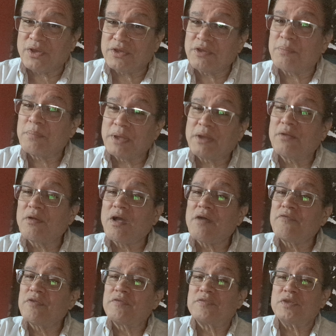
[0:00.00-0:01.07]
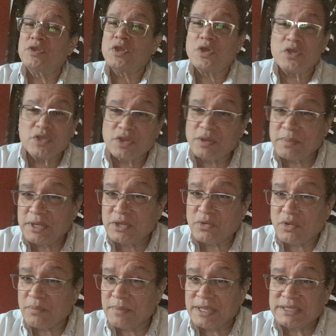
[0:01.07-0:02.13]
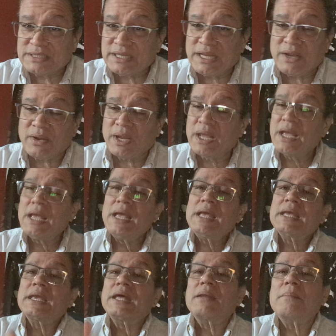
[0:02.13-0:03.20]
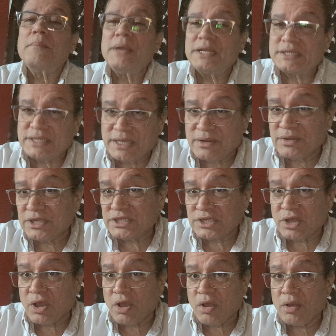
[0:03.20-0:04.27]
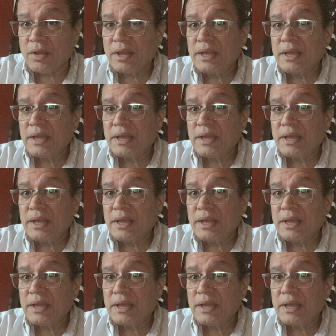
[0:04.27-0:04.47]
You're better off, if you know you're going to be doing masonry, get a masonry saw.